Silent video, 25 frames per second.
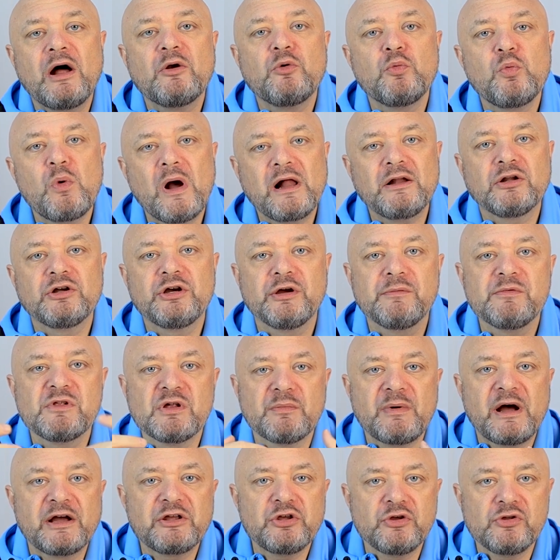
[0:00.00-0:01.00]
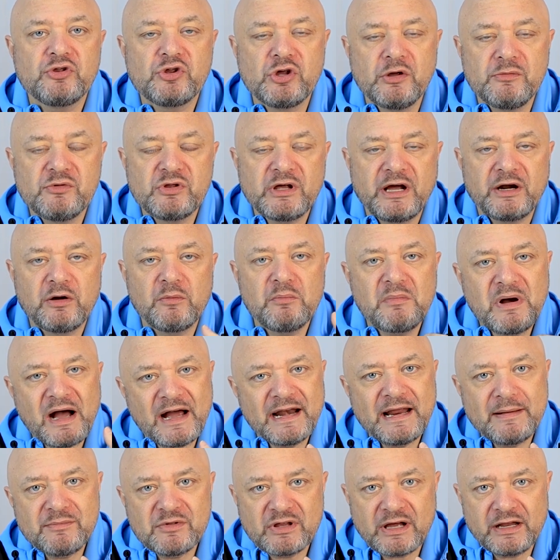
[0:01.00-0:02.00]
and welcome to my YouTube channel. My
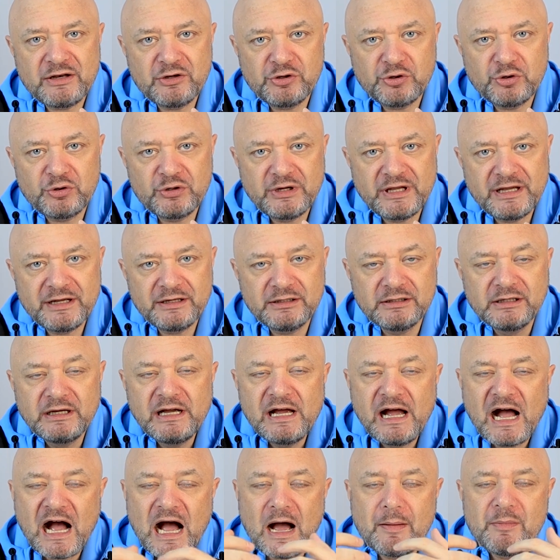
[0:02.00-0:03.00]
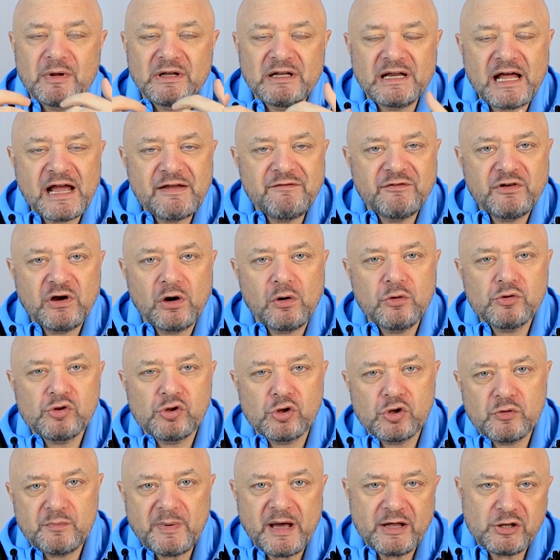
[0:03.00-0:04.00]
name's Andy O'Neill. I'm a life coach
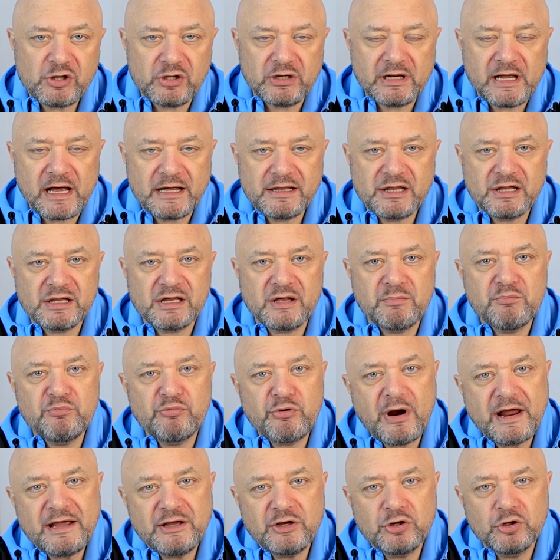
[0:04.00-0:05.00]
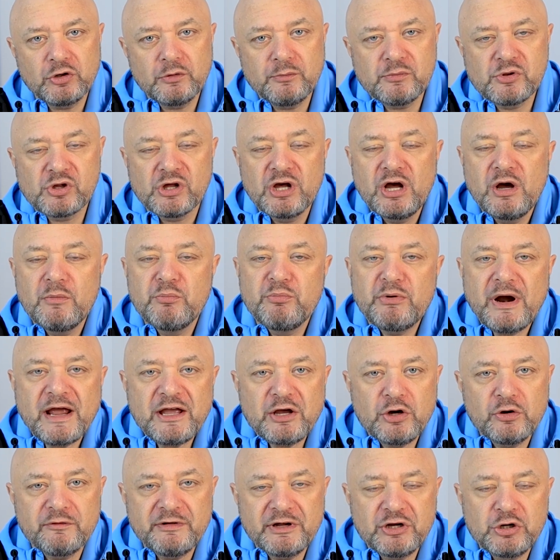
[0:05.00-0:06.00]
who specialises in breakups,
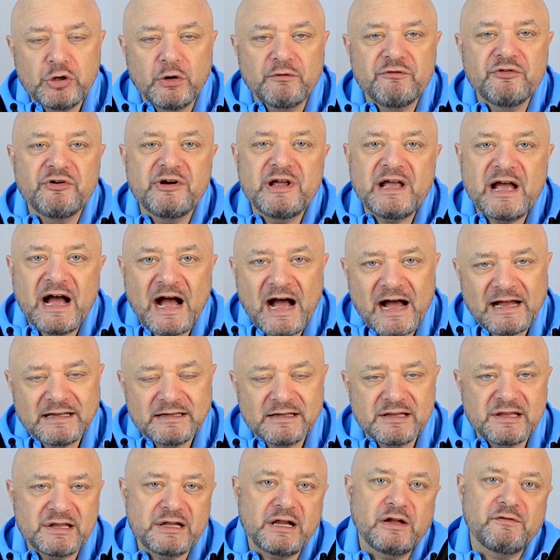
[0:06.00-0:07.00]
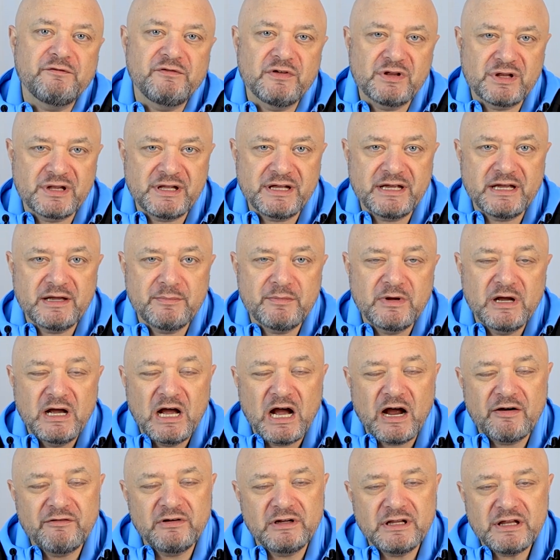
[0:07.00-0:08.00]
breakup recovery and self-esteem.
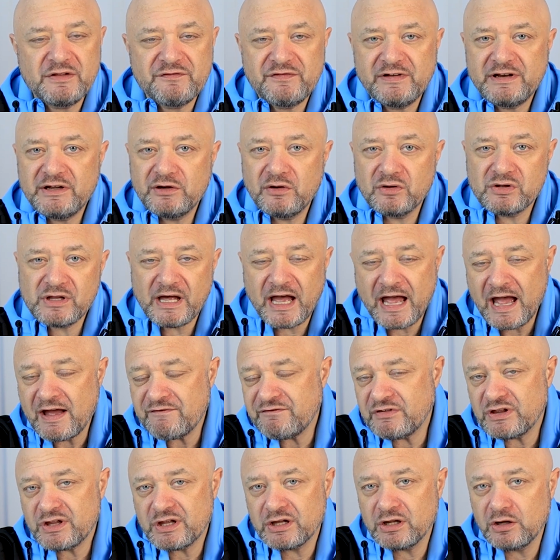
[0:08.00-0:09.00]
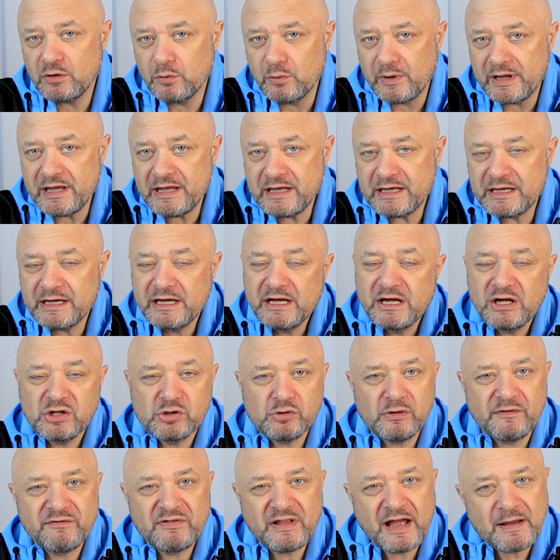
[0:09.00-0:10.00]
I release videos every single week,
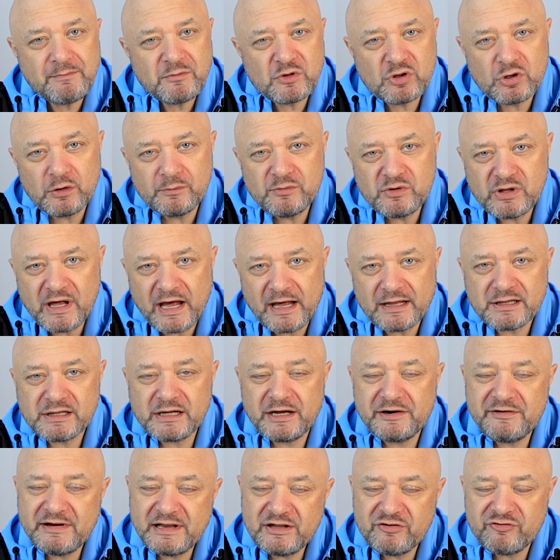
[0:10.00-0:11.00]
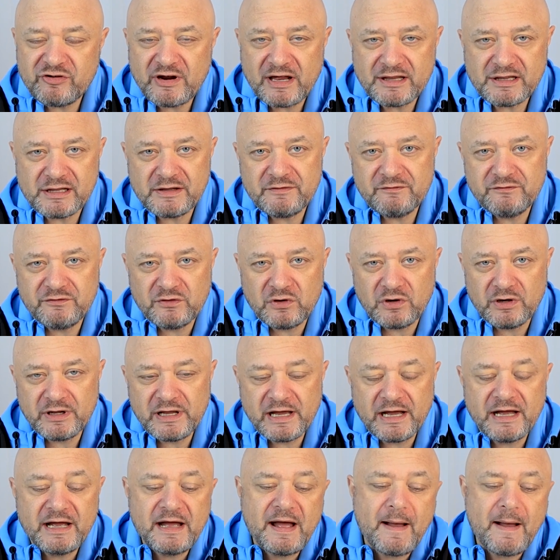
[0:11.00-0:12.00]
so if them subjects are interesting for you,